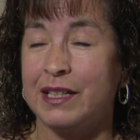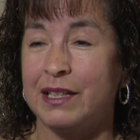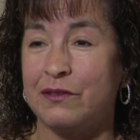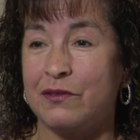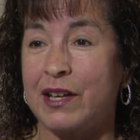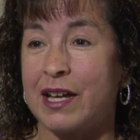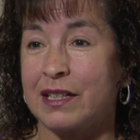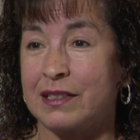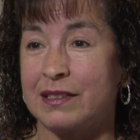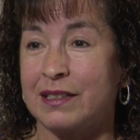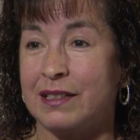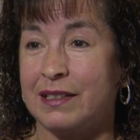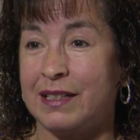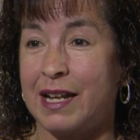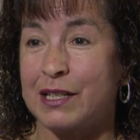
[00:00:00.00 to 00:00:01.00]
In fact,
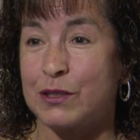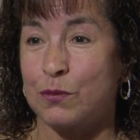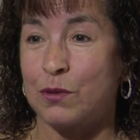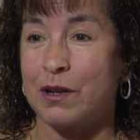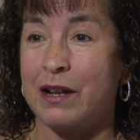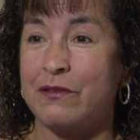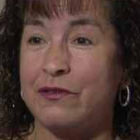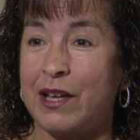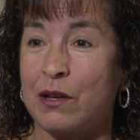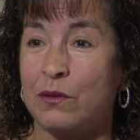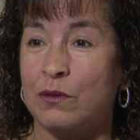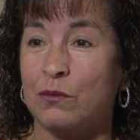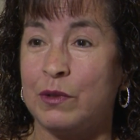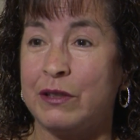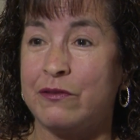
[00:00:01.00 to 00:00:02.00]
that's where I
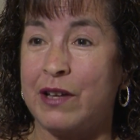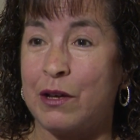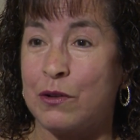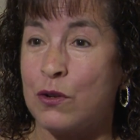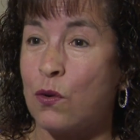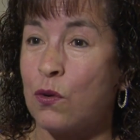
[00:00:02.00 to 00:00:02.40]
found we found